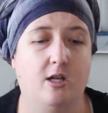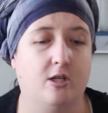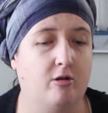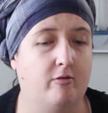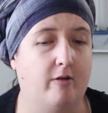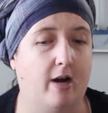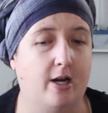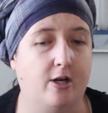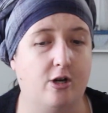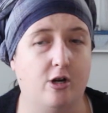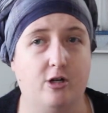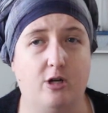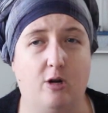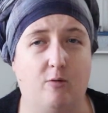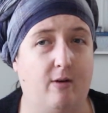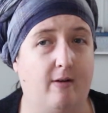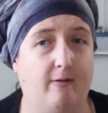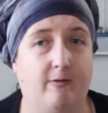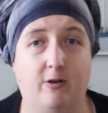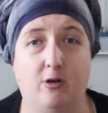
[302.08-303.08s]
so I don't know
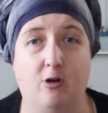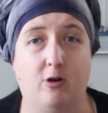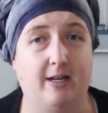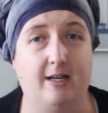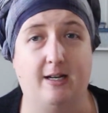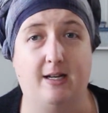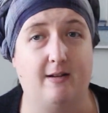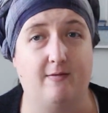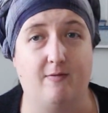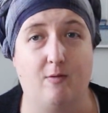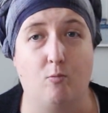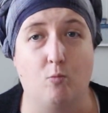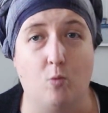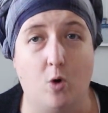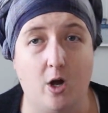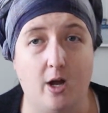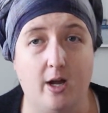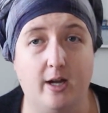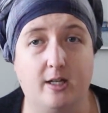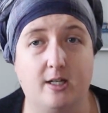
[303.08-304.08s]
whether or not it even
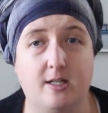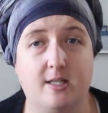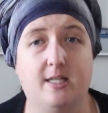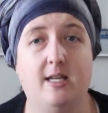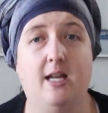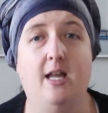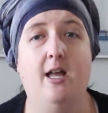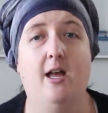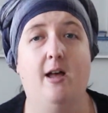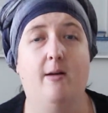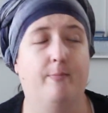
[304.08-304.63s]
works.